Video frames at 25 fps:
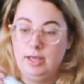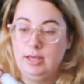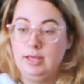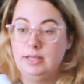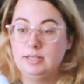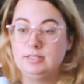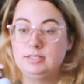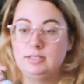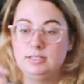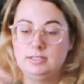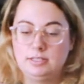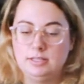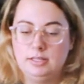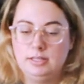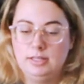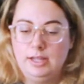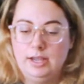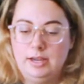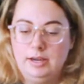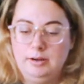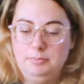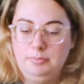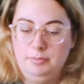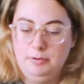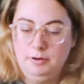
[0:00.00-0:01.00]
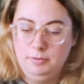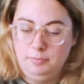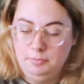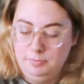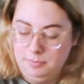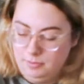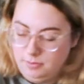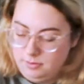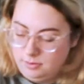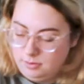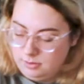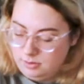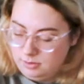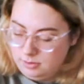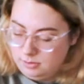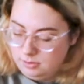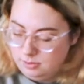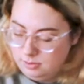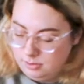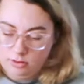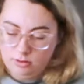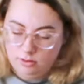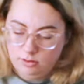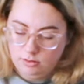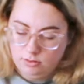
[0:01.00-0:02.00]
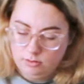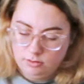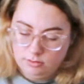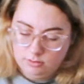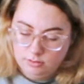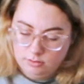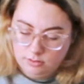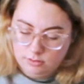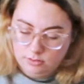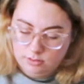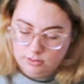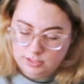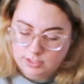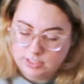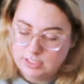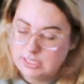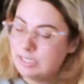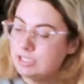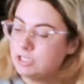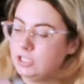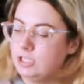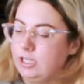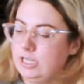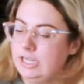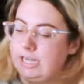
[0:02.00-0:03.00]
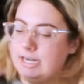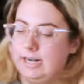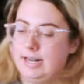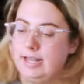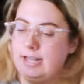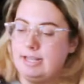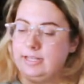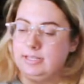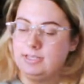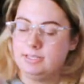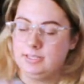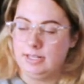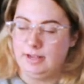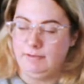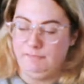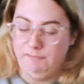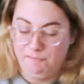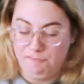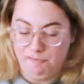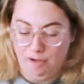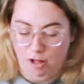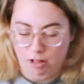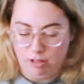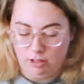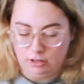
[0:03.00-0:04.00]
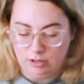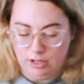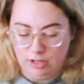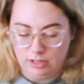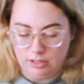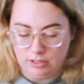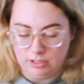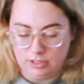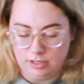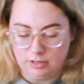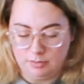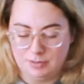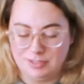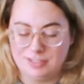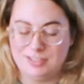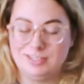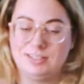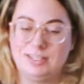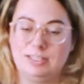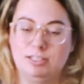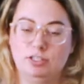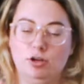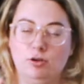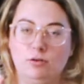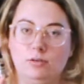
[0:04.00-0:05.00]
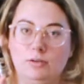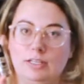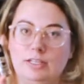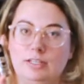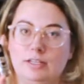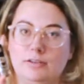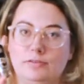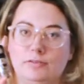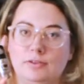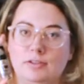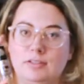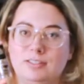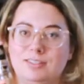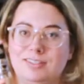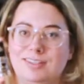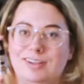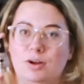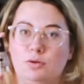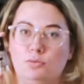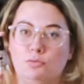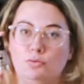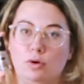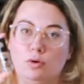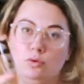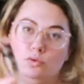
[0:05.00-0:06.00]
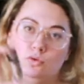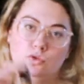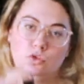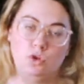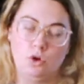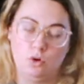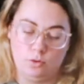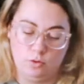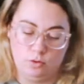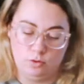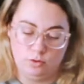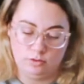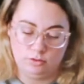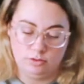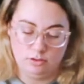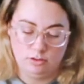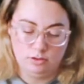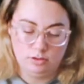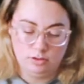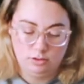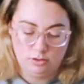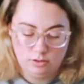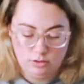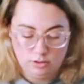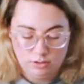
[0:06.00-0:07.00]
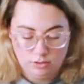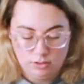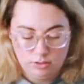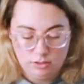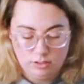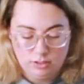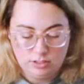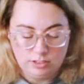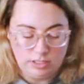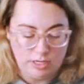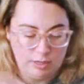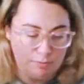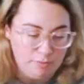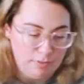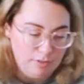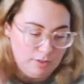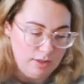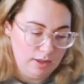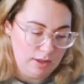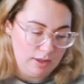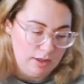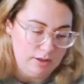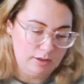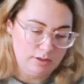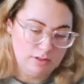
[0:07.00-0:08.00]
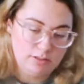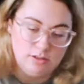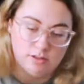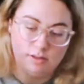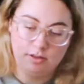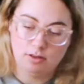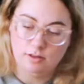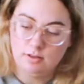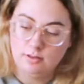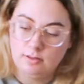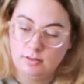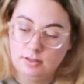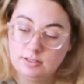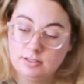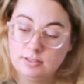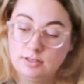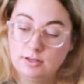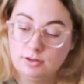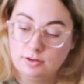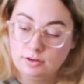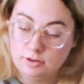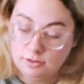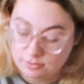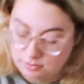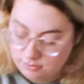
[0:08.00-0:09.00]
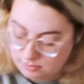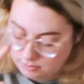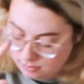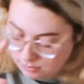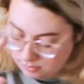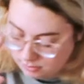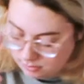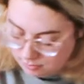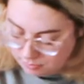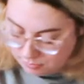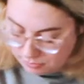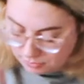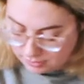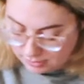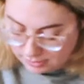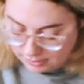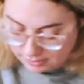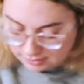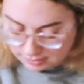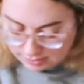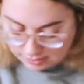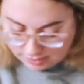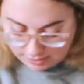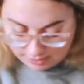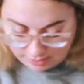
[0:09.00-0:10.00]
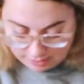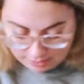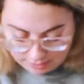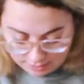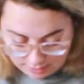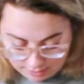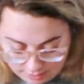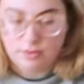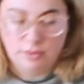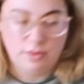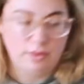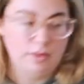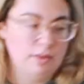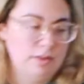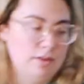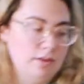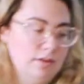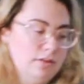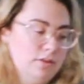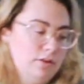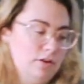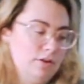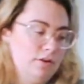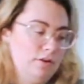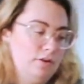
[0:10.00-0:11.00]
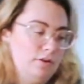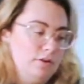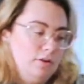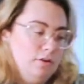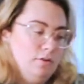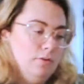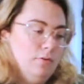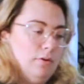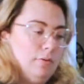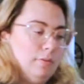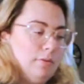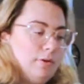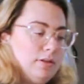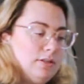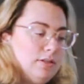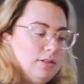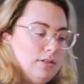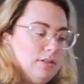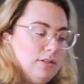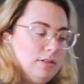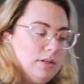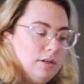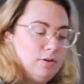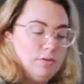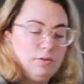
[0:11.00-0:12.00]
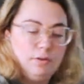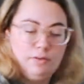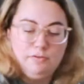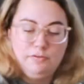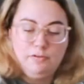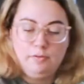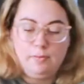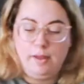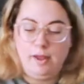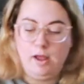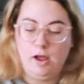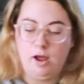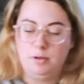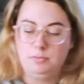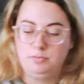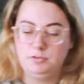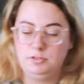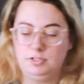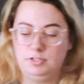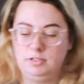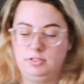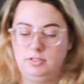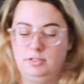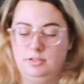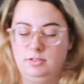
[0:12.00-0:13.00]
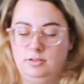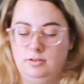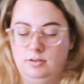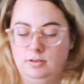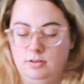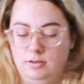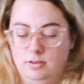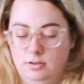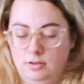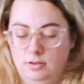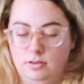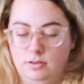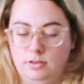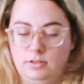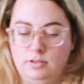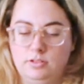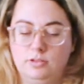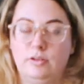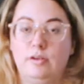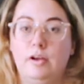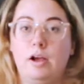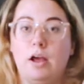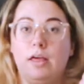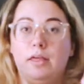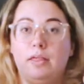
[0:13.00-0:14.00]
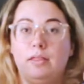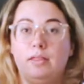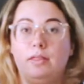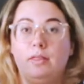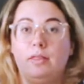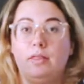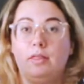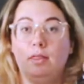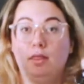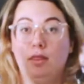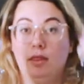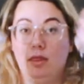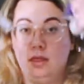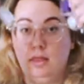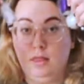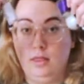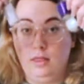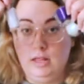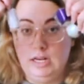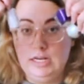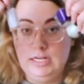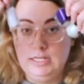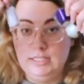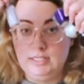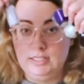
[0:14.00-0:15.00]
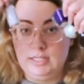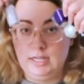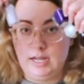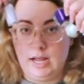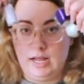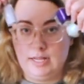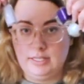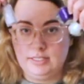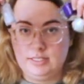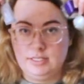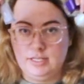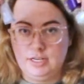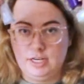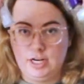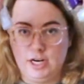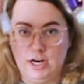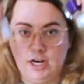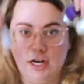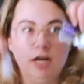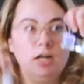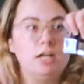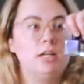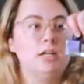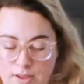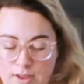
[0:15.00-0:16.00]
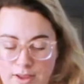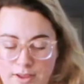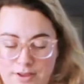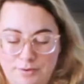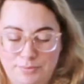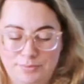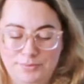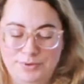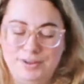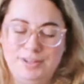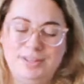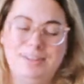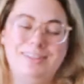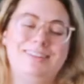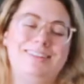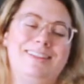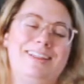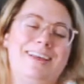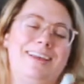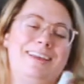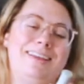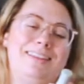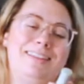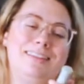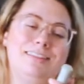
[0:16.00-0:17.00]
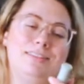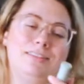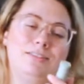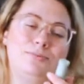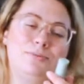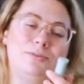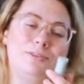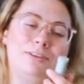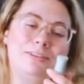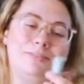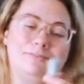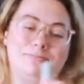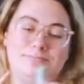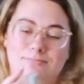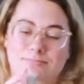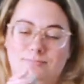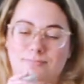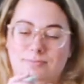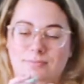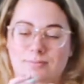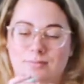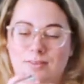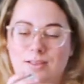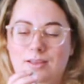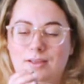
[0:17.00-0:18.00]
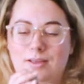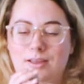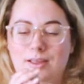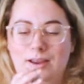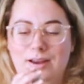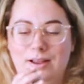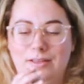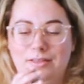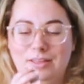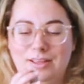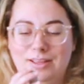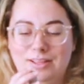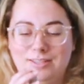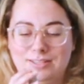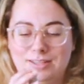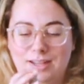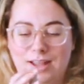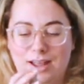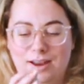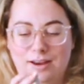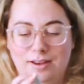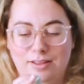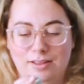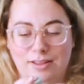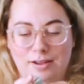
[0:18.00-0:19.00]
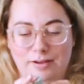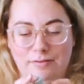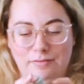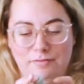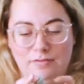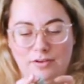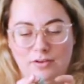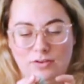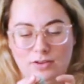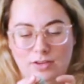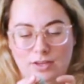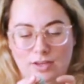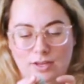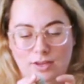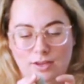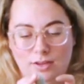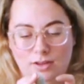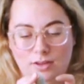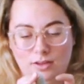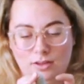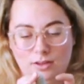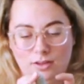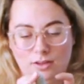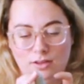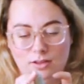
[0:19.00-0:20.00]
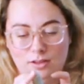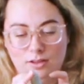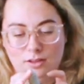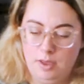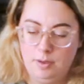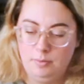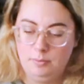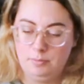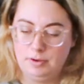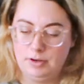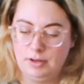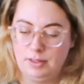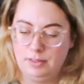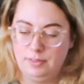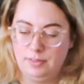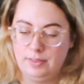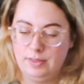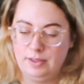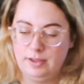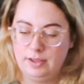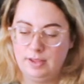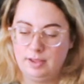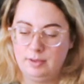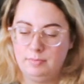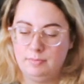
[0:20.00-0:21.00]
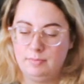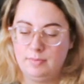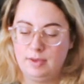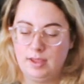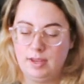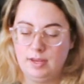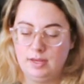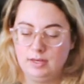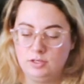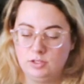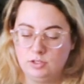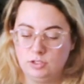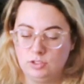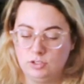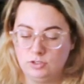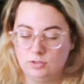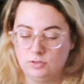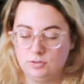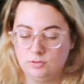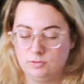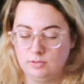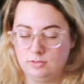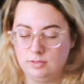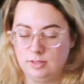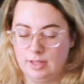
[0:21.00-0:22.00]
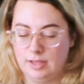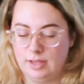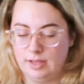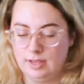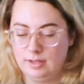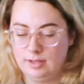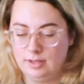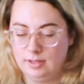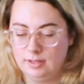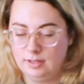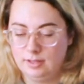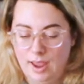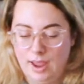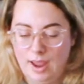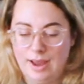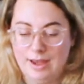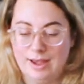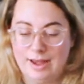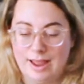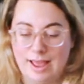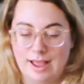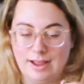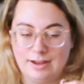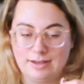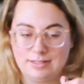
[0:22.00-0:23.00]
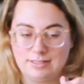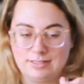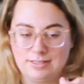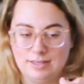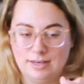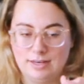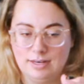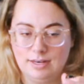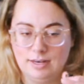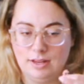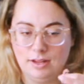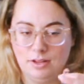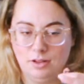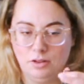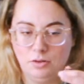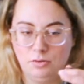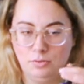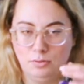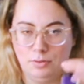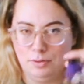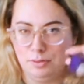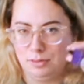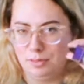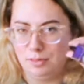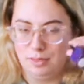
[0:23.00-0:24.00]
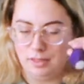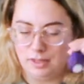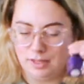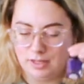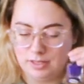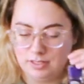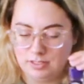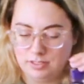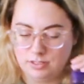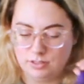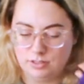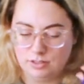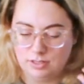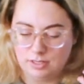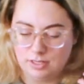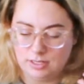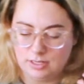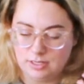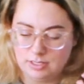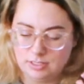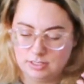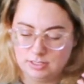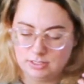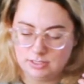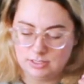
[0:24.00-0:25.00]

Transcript: is this light purple. This is actually a nice like fall color, but this is like totally different. This is like a rose gold type thing, so that's another. Put that aside. I think these are what I'm gonna stick with my options. So I got these guys here. I really like this one. And I think it's kind of like funky, but I think I might do like an accent nail with this or this.